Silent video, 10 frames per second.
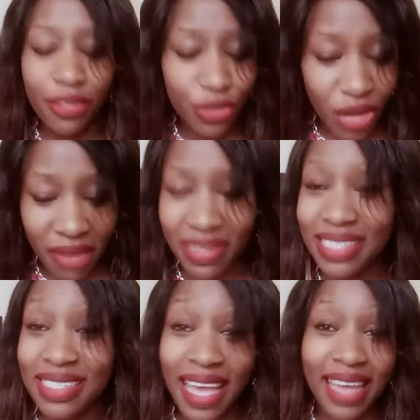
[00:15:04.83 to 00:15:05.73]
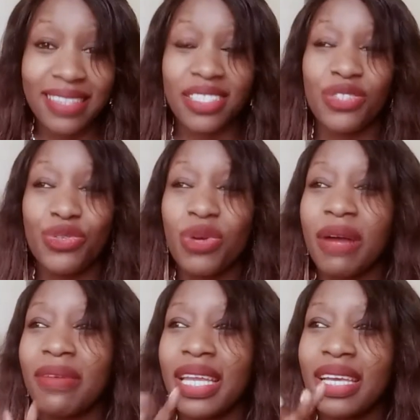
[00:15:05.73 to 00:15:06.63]
Do you have anxiety? Do you
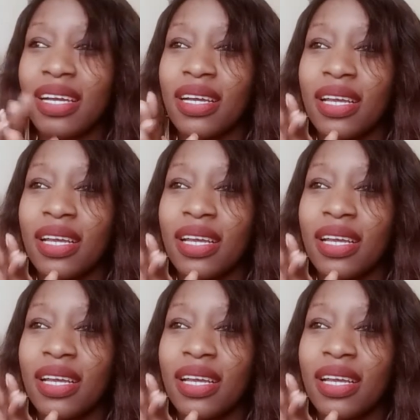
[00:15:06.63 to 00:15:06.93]
have, like,